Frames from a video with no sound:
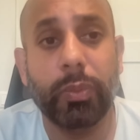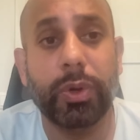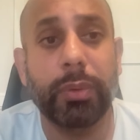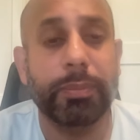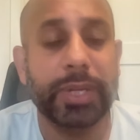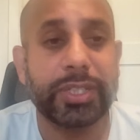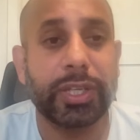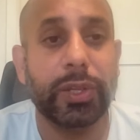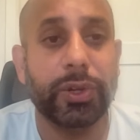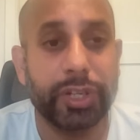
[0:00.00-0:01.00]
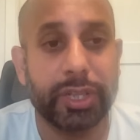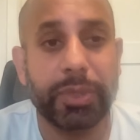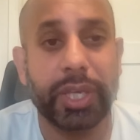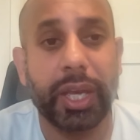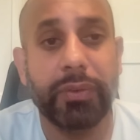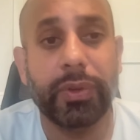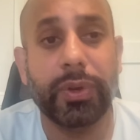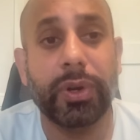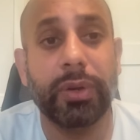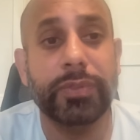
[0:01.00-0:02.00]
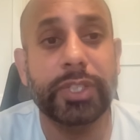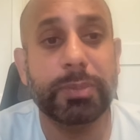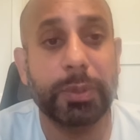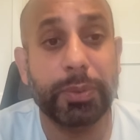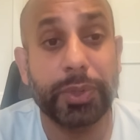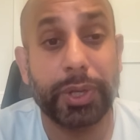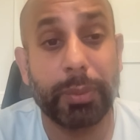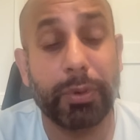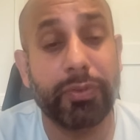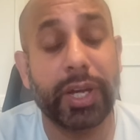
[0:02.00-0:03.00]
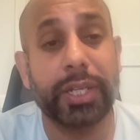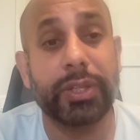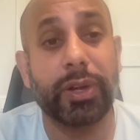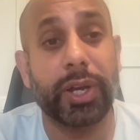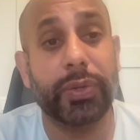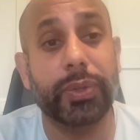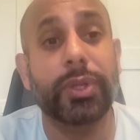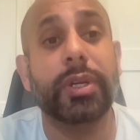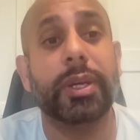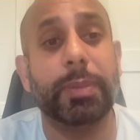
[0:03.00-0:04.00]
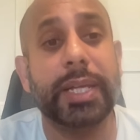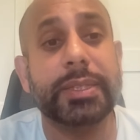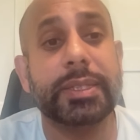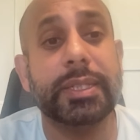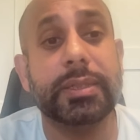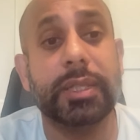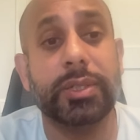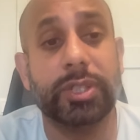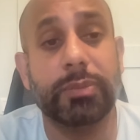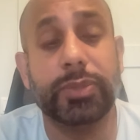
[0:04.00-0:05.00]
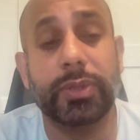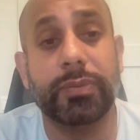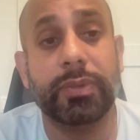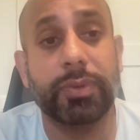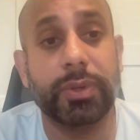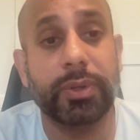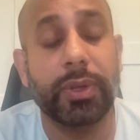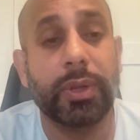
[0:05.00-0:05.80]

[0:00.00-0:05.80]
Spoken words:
we're basically learning the behavior of these people that are providing their idle capacities in terms of different